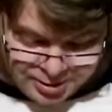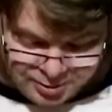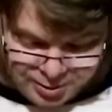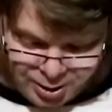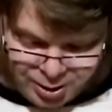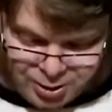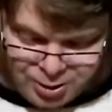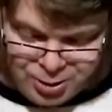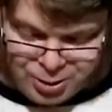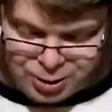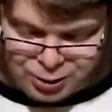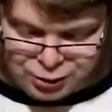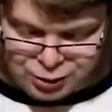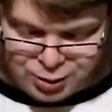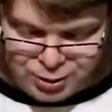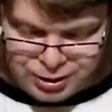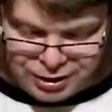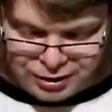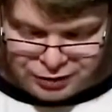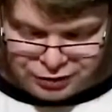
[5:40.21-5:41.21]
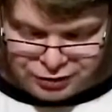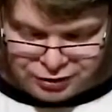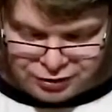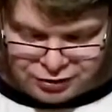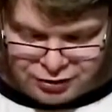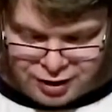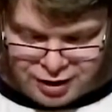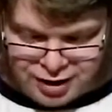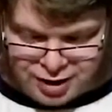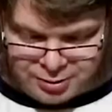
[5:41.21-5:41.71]
Not really sure what else to
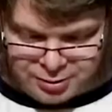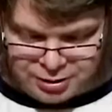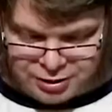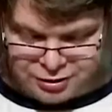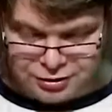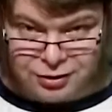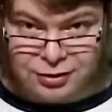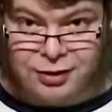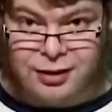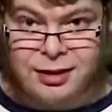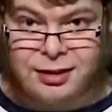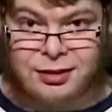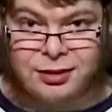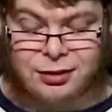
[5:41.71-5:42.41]
say. I mean, this is it.